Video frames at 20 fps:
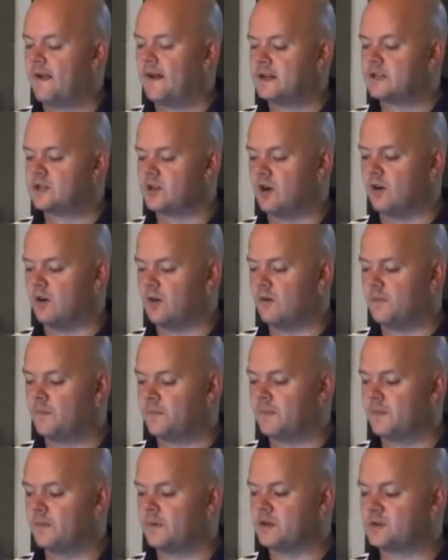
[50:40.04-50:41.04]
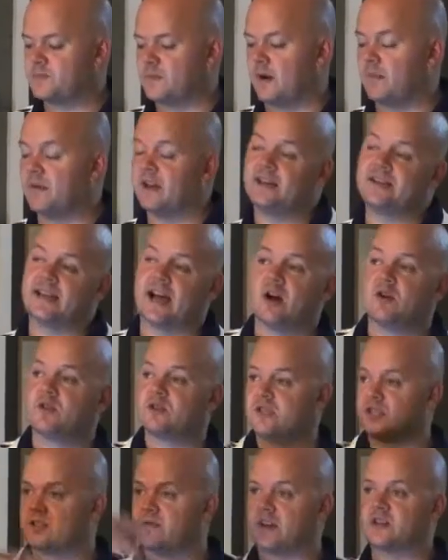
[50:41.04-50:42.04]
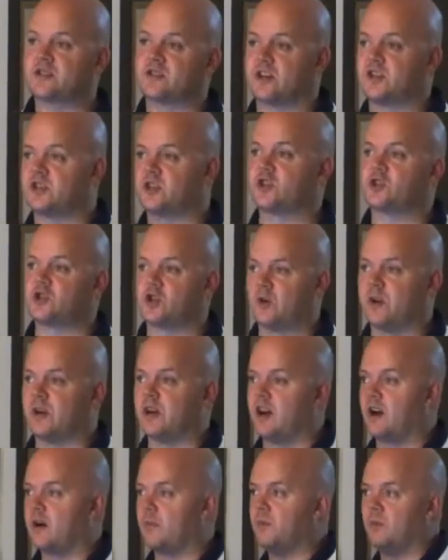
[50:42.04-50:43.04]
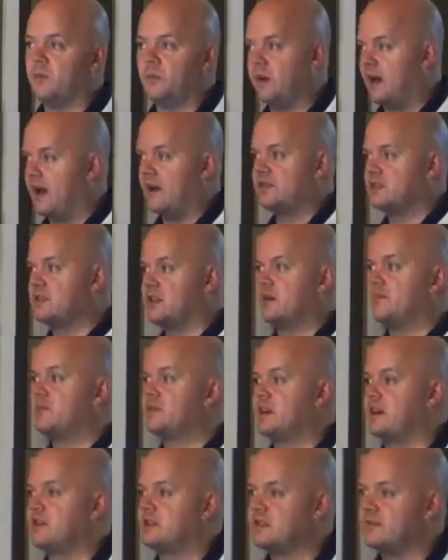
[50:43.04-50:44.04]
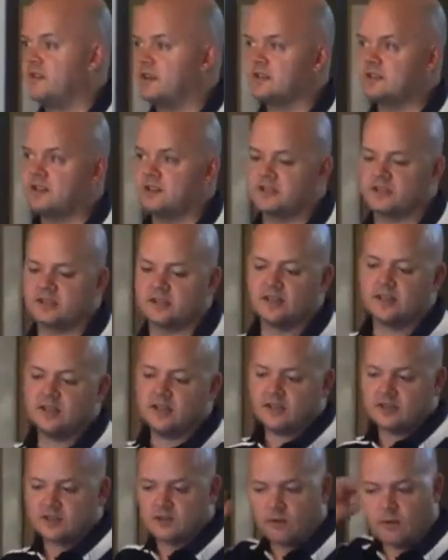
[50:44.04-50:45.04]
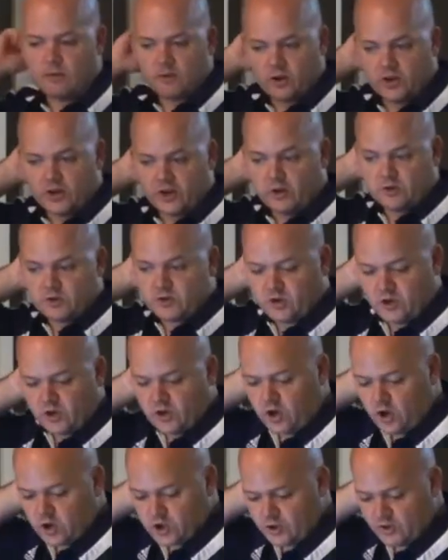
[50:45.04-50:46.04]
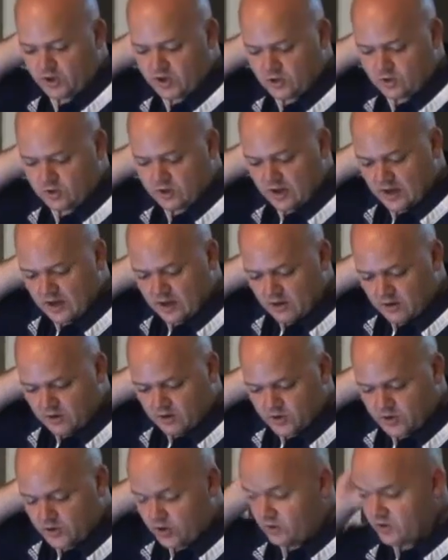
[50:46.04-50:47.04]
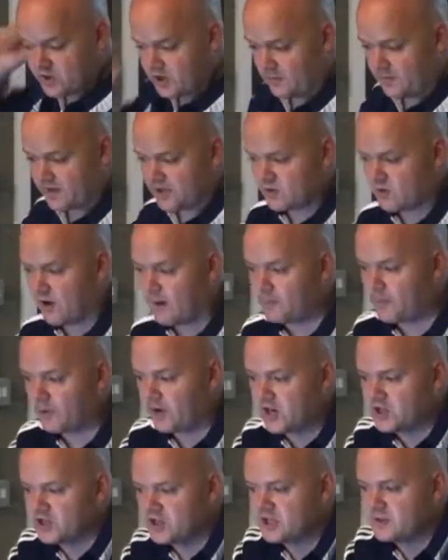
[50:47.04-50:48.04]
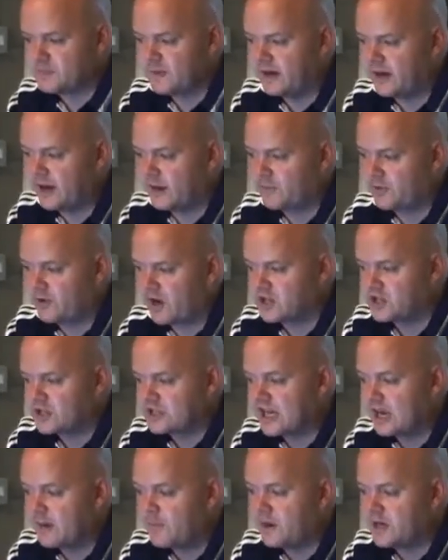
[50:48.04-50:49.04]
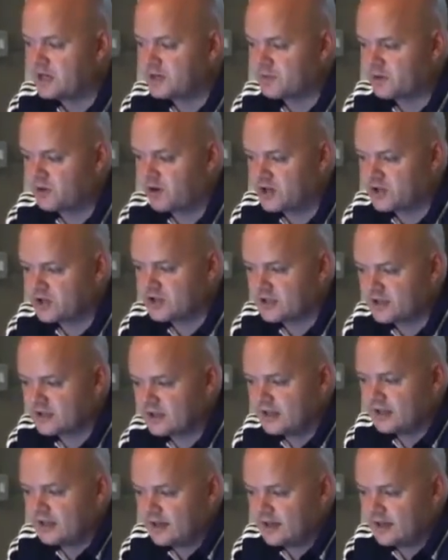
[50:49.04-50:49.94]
so there's probably thousands of exercises you can throw in there, but we haven't time for thousands of exercises. So what we're going to do is we're going to go through, the, through some of the squat progressions, split leg progressions, hip hinge progressions.